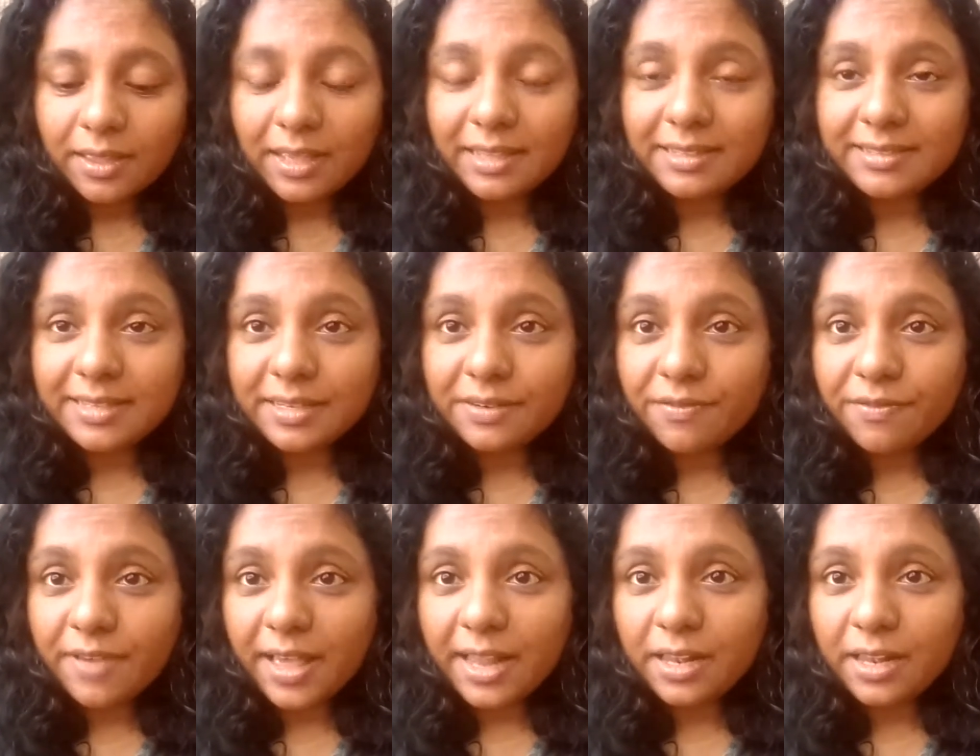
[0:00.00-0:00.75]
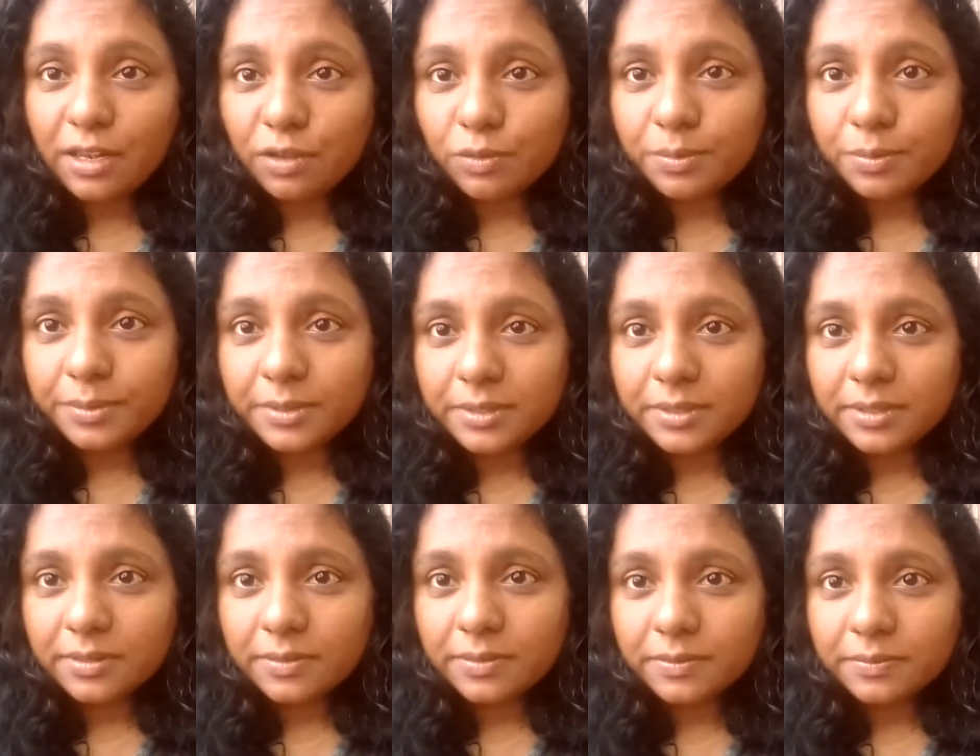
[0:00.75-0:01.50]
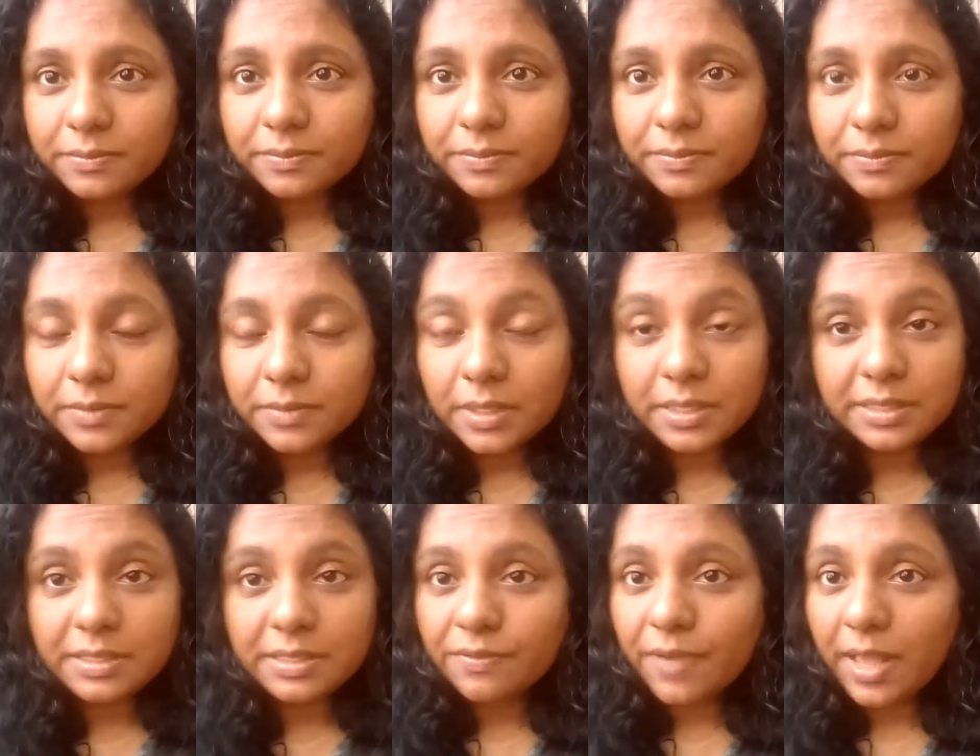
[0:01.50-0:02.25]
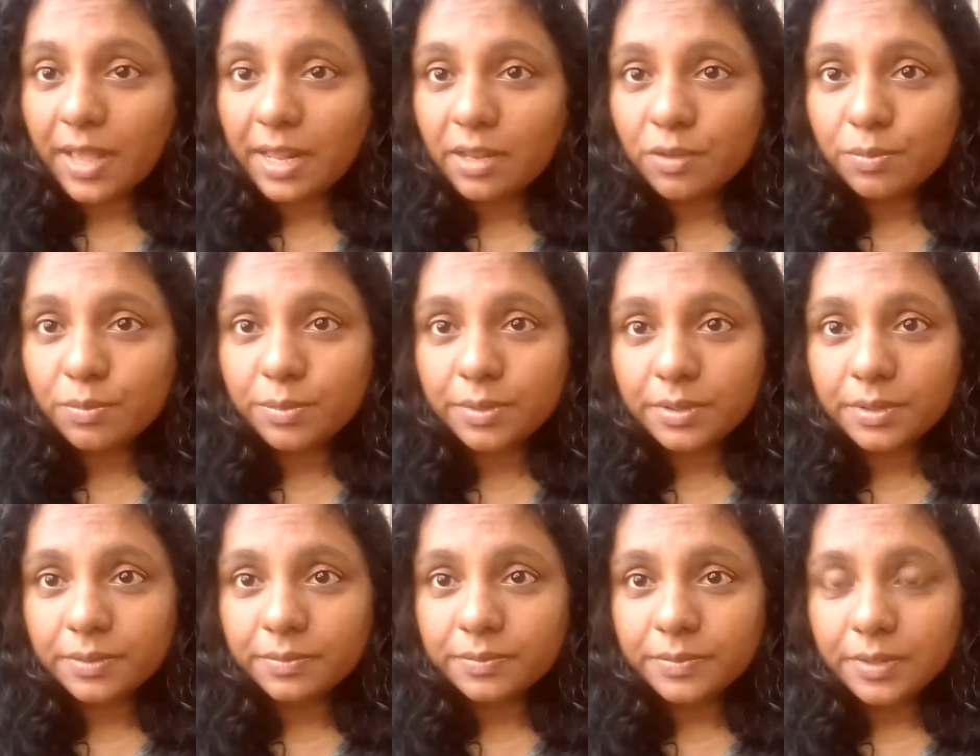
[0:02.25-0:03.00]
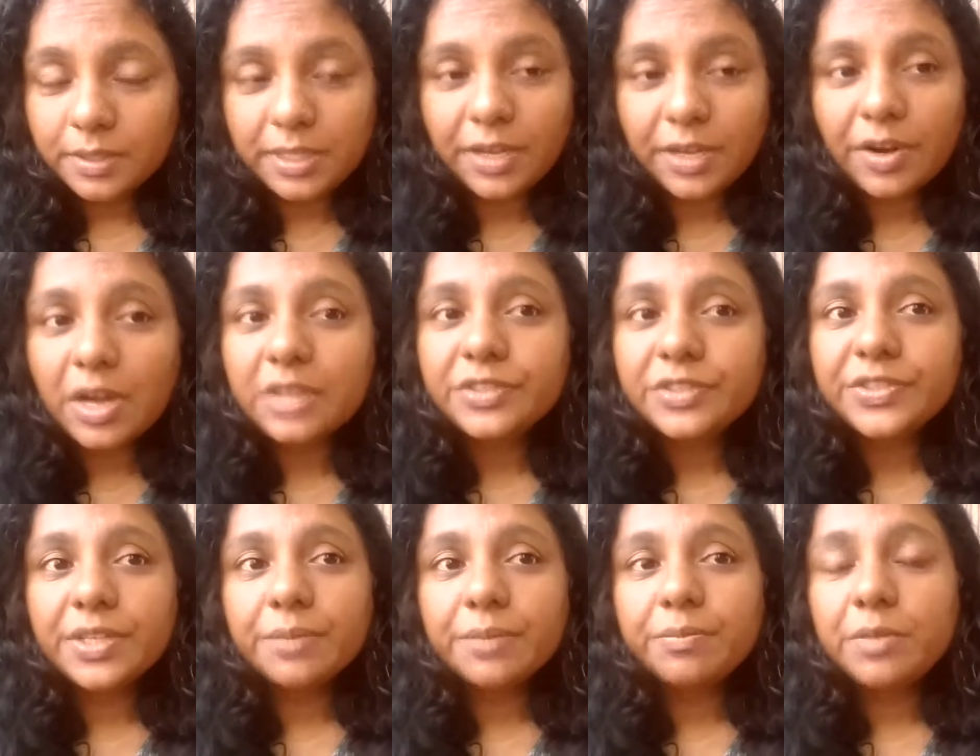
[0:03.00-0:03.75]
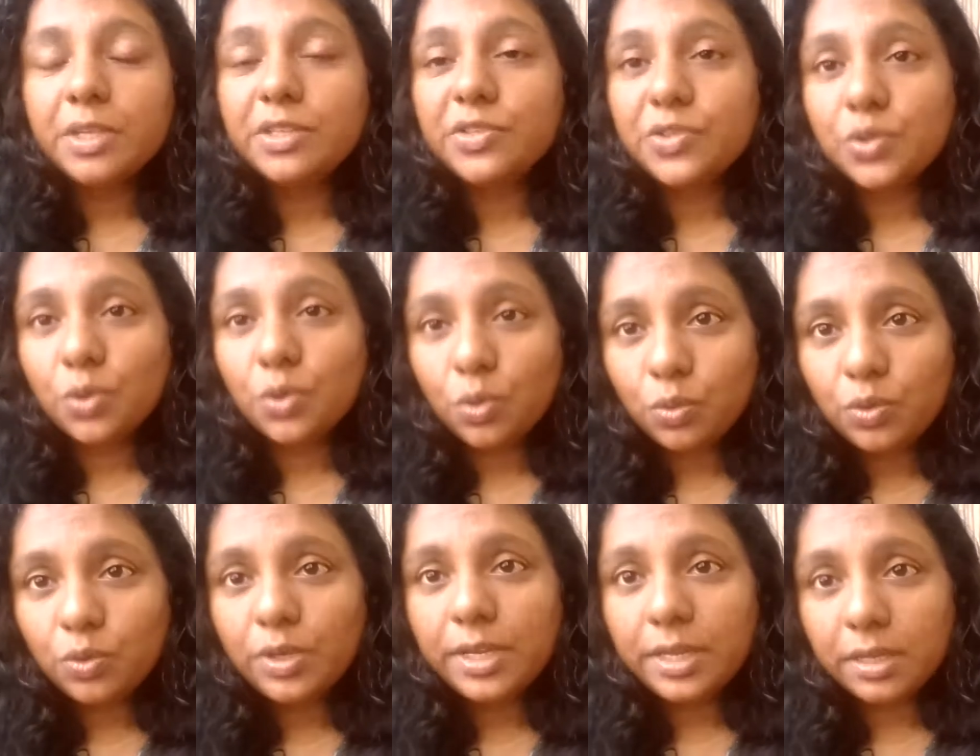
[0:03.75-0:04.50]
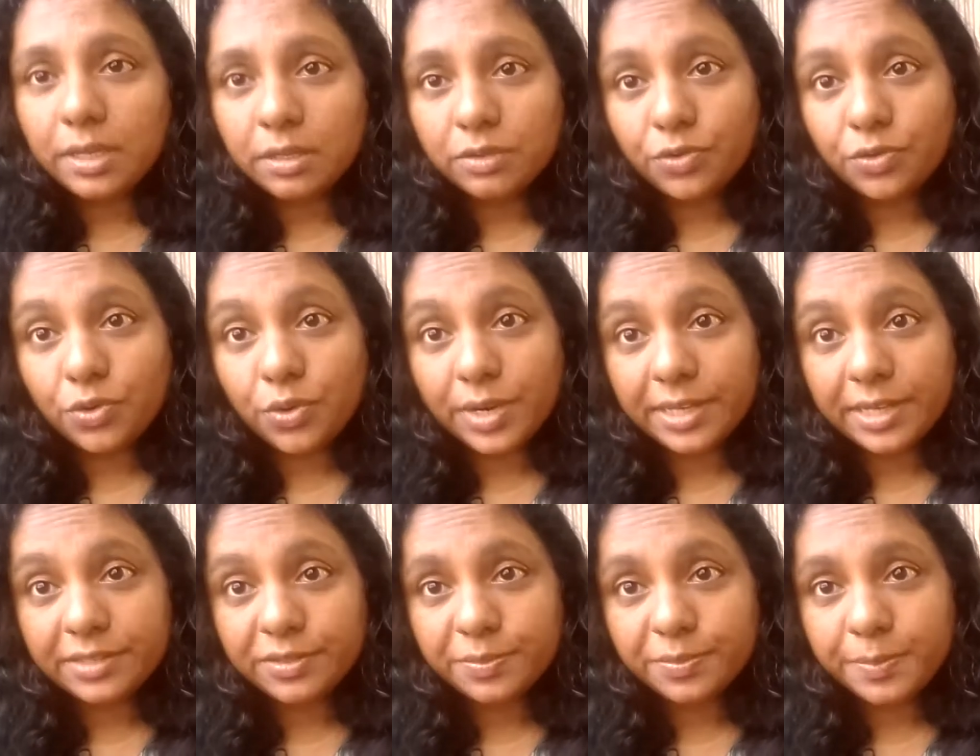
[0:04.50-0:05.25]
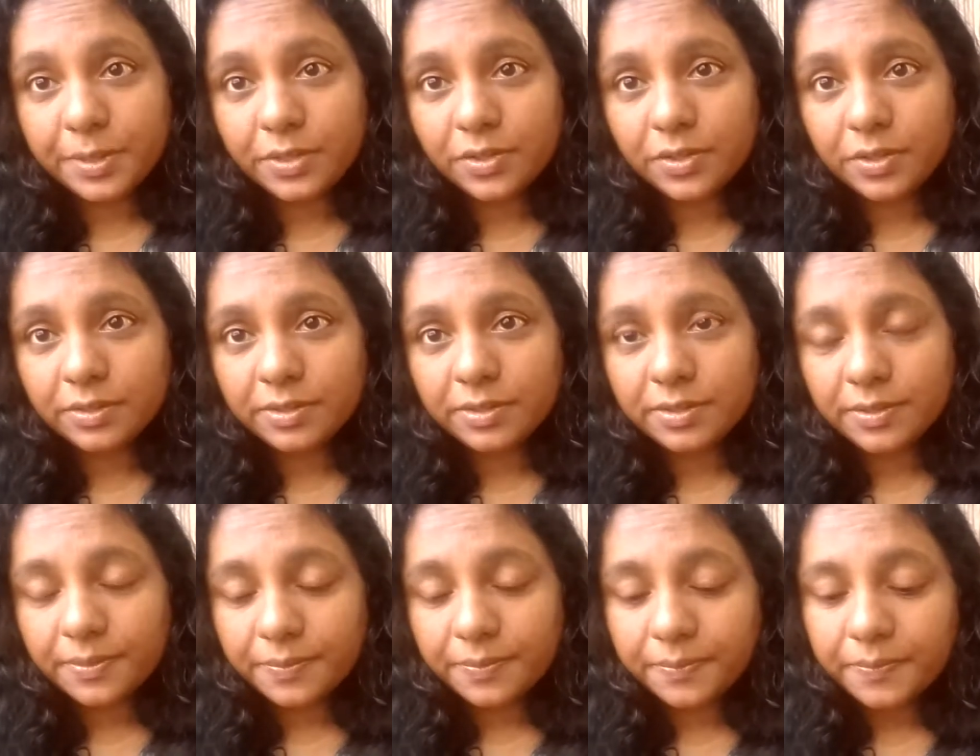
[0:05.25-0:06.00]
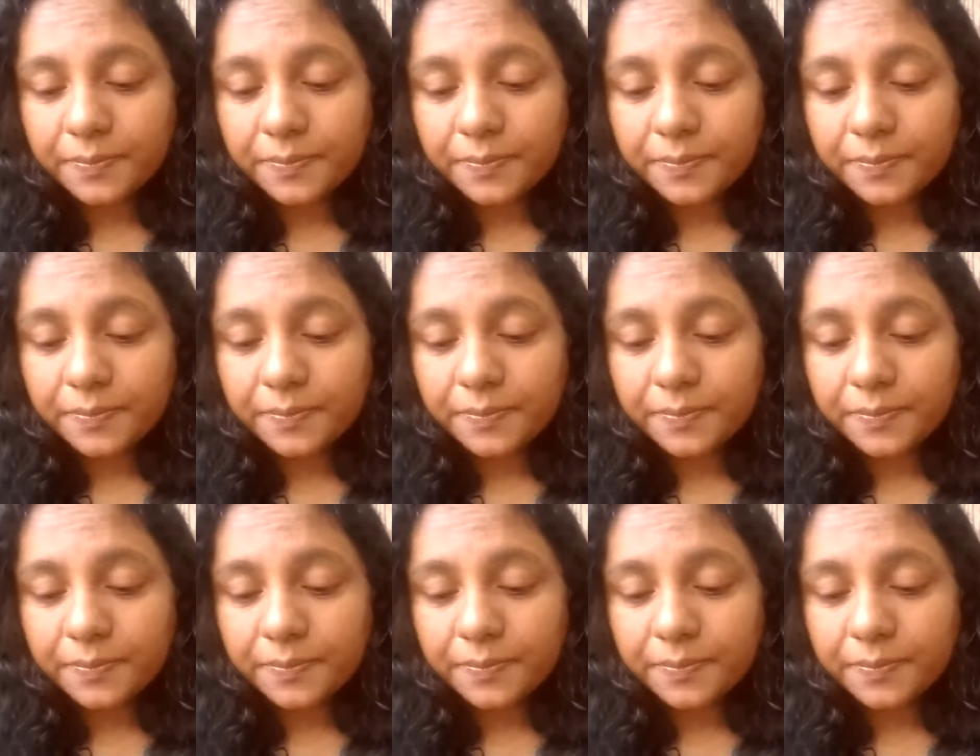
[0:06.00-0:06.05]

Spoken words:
It's invaluable. It's invaluable. There are some things you only learn through experience.